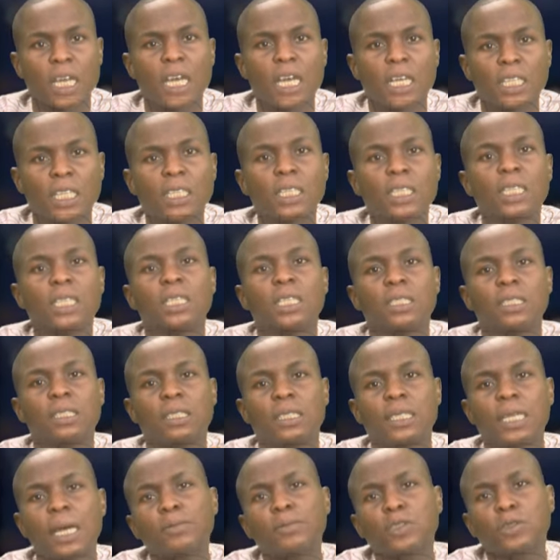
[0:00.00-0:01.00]
The
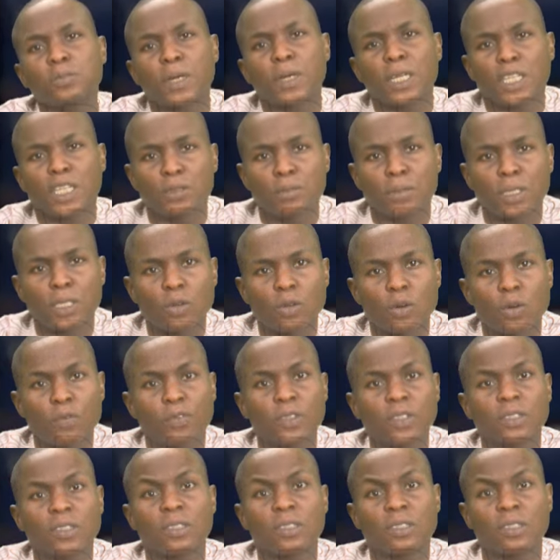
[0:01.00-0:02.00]
Debt Management
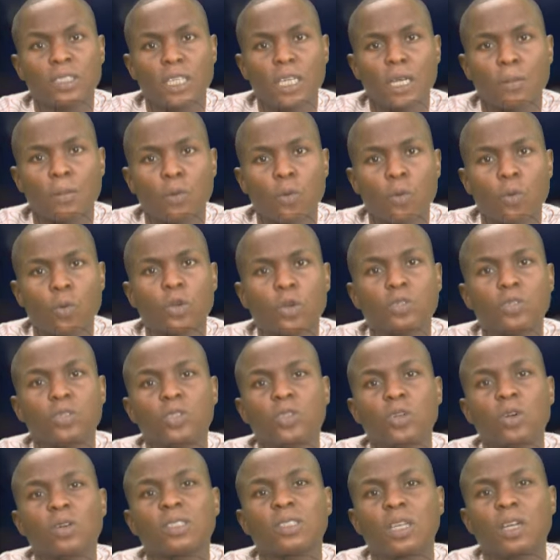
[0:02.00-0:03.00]
Office, the DMO,
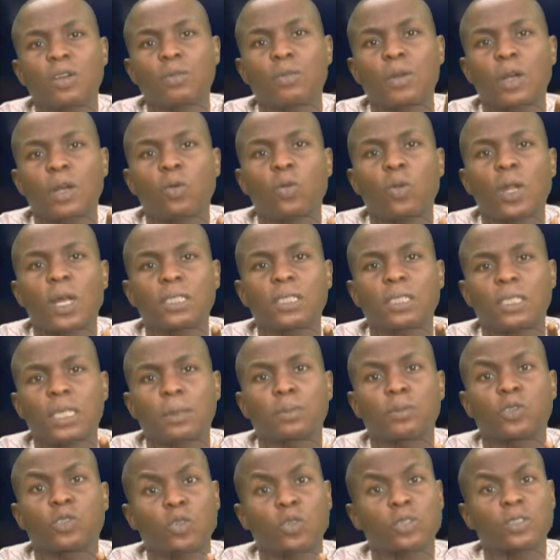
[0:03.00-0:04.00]
conducts a regular
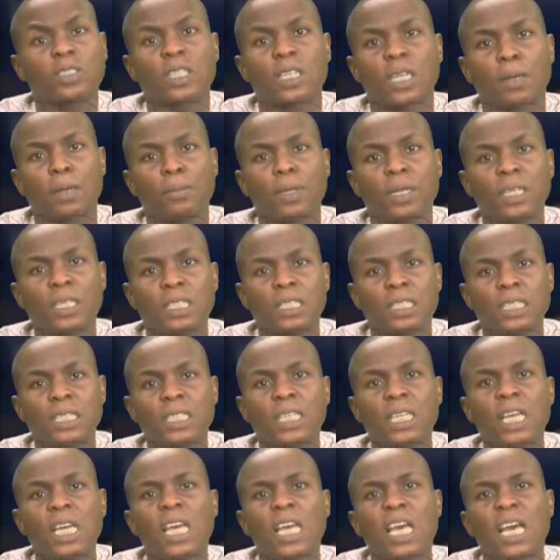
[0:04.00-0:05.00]
debt
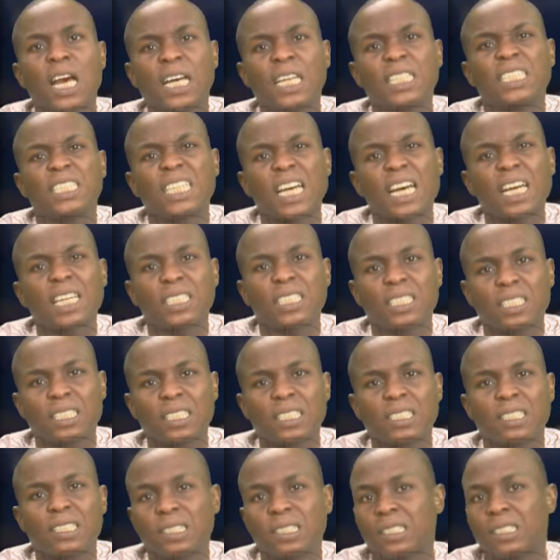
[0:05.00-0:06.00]
sustainability
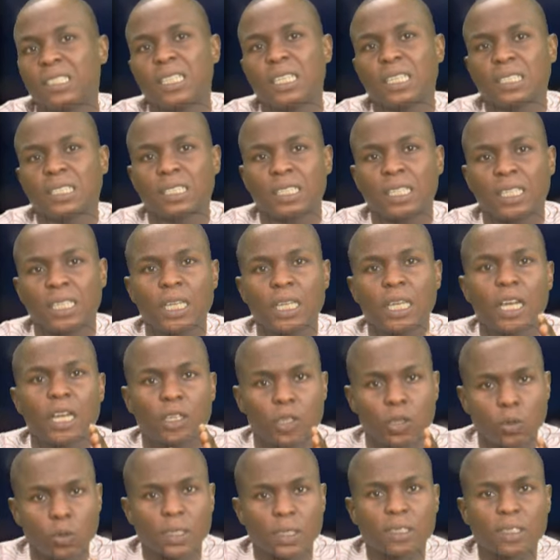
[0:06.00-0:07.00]
analysis, DSA,
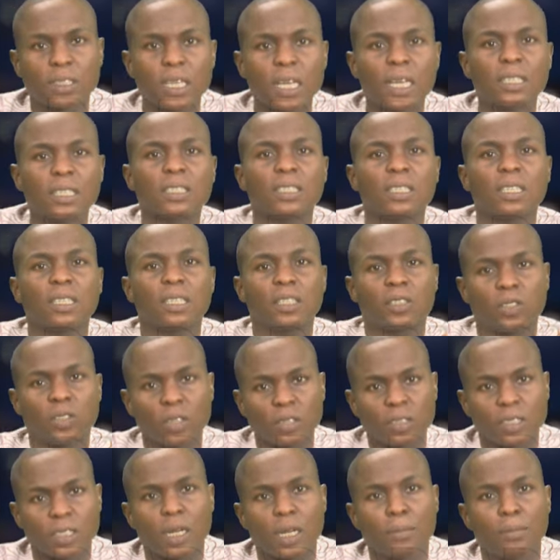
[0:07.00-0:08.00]
to assess the
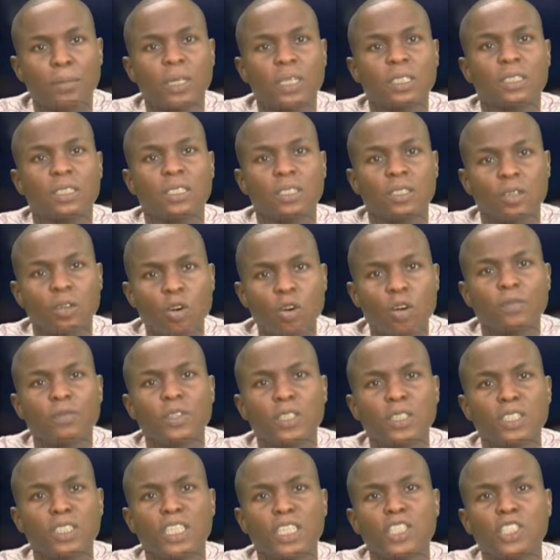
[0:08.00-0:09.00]
sustainability of
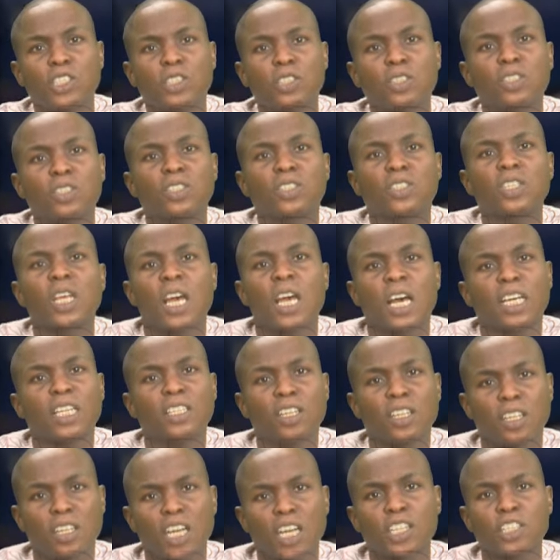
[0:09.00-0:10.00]
the nation's and
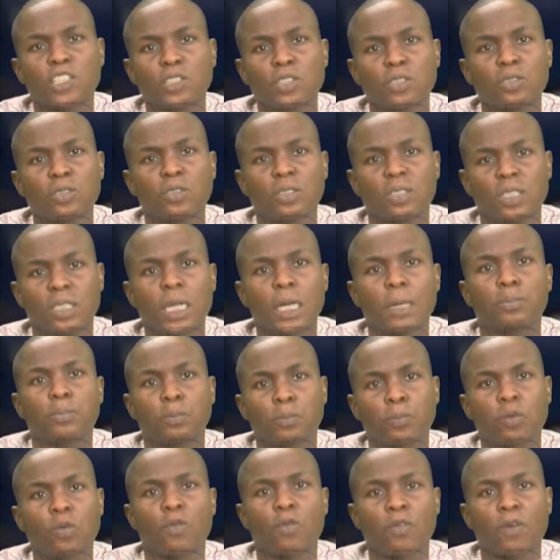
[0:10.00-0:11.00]
the national debt
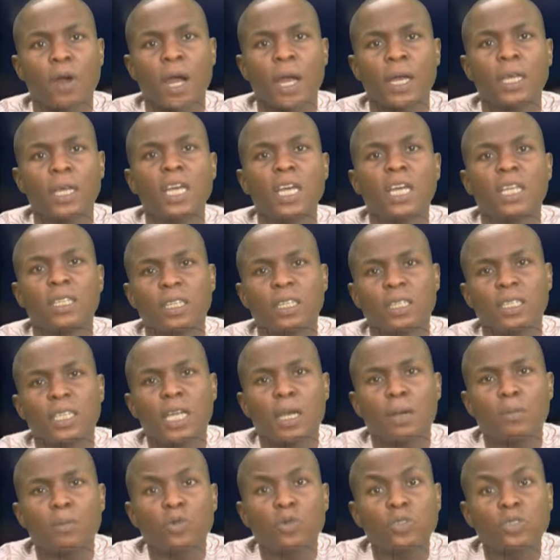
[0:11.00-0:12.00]
profile. The
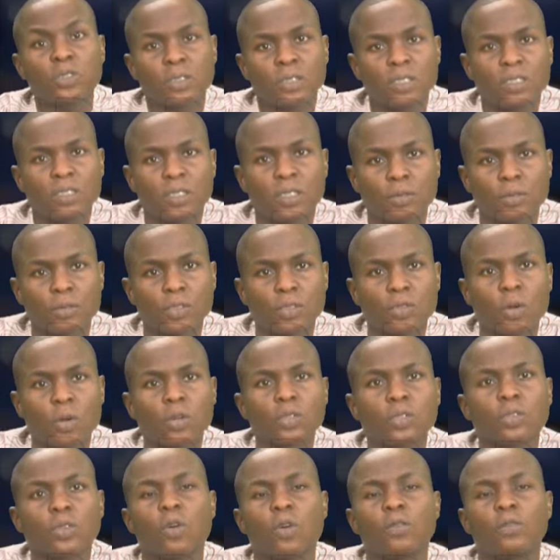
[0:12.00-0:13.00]
DMO uses the
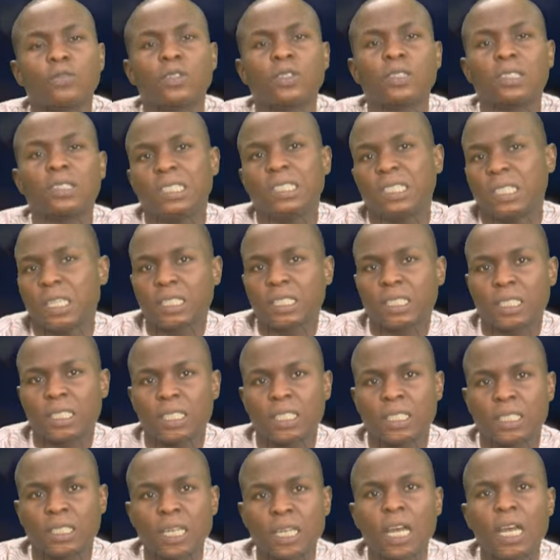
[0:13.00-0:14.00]
result of the
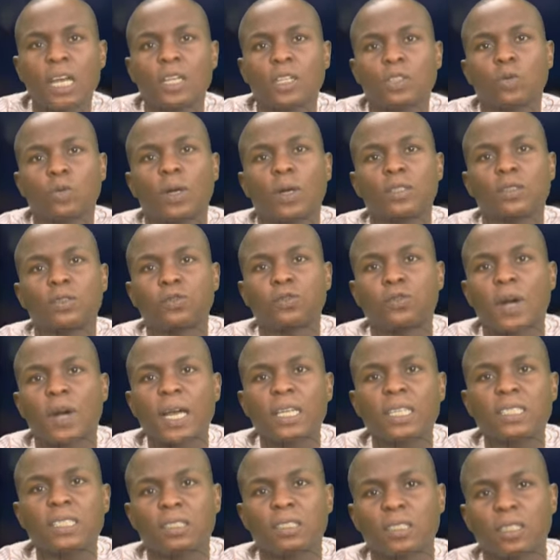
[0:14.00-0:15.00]
DSAs to
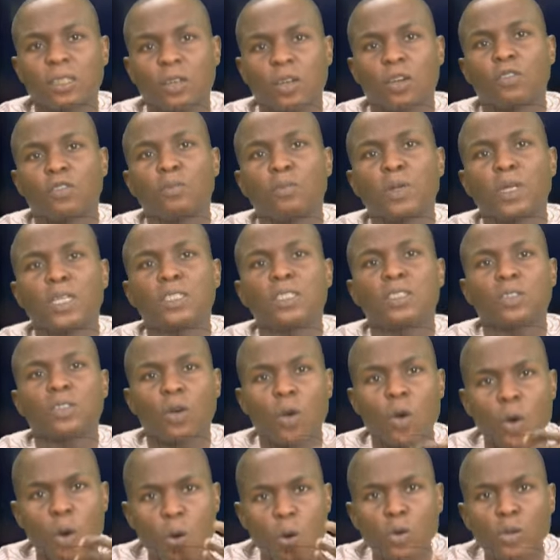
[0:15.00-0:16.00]
advise the government
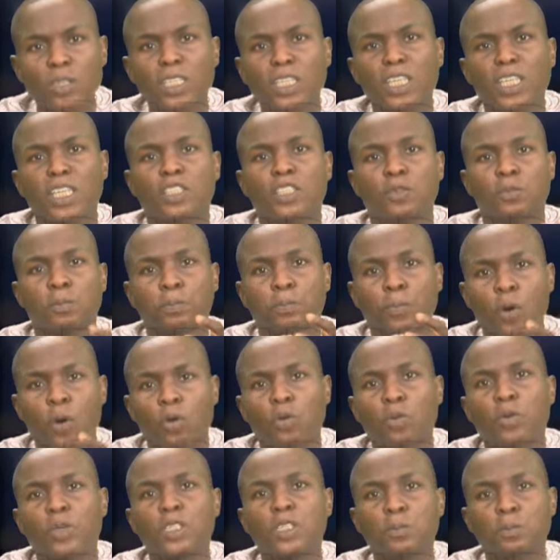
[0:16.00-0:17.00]
on its
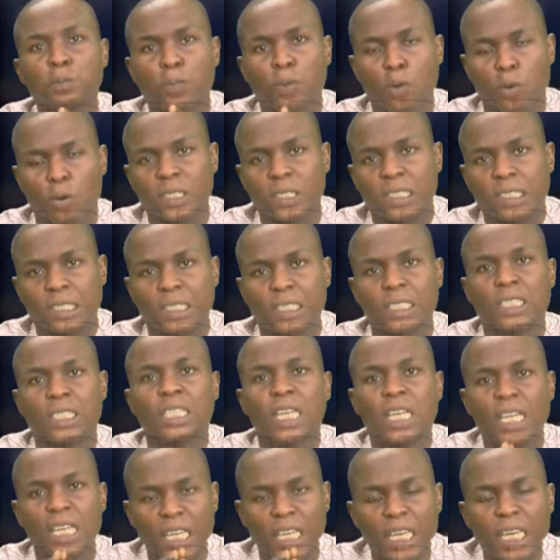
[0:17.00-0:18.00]
borrowing policy
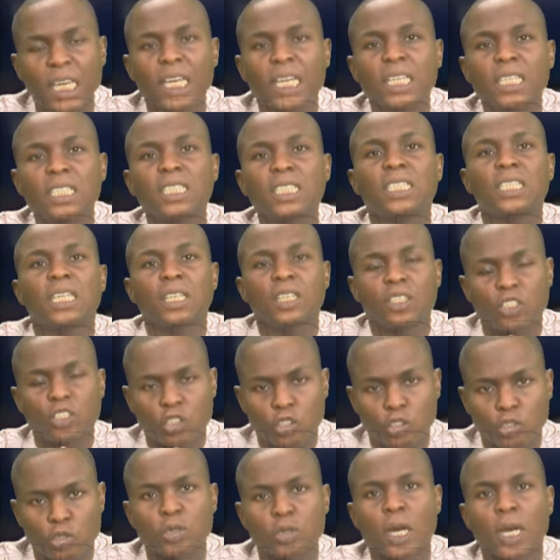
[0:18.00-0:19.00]
and
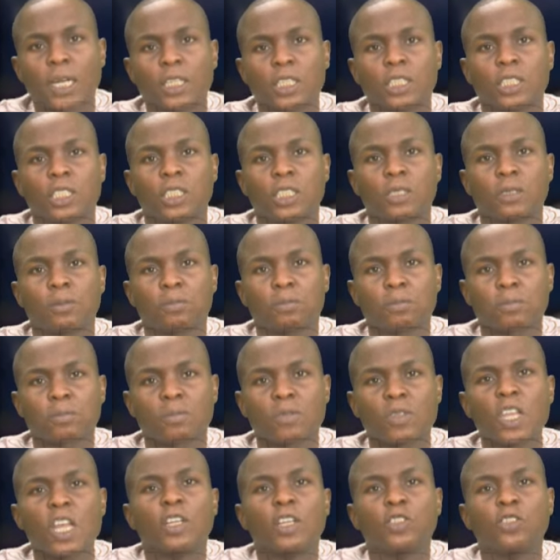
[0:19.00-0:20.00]
strategy.
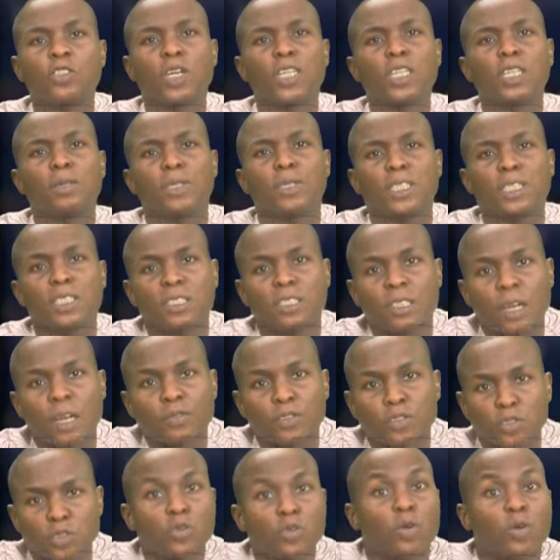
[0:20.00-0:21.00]
Joining me this
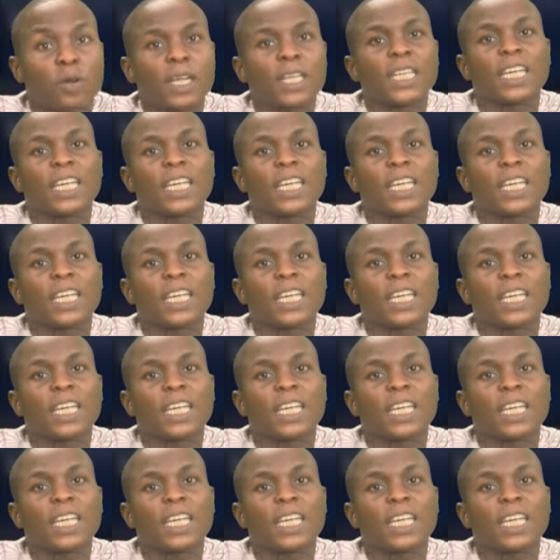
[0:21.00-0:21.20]
afternoon, or rather